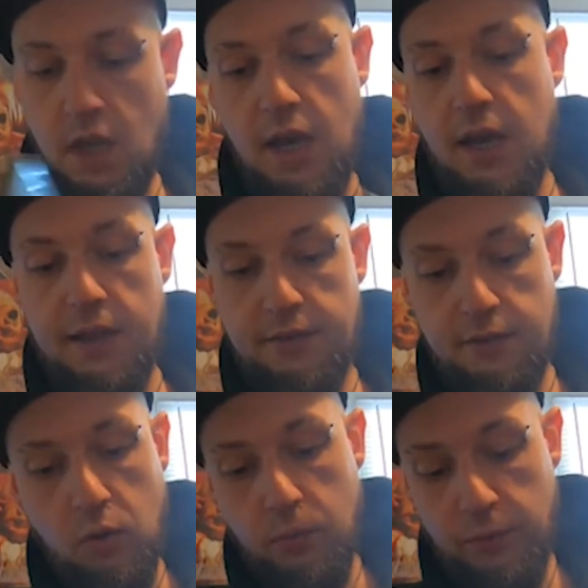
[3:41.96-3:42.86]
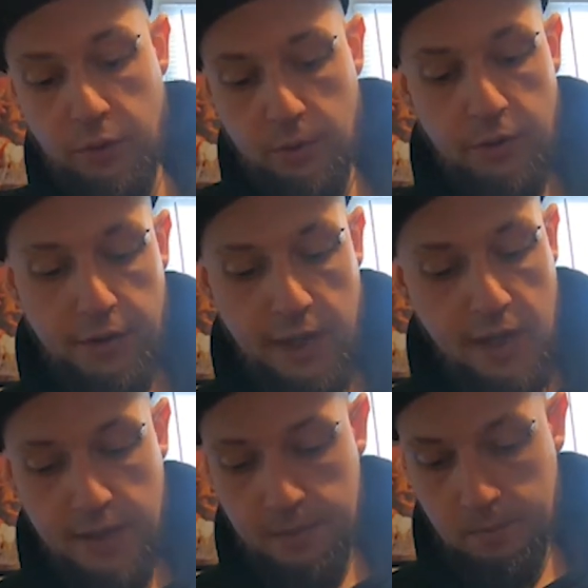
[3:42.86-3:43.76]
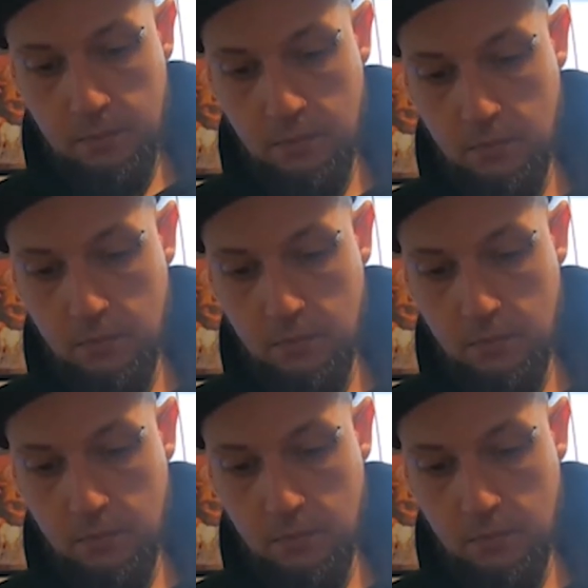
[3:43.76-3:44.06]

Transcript: I don't know her name.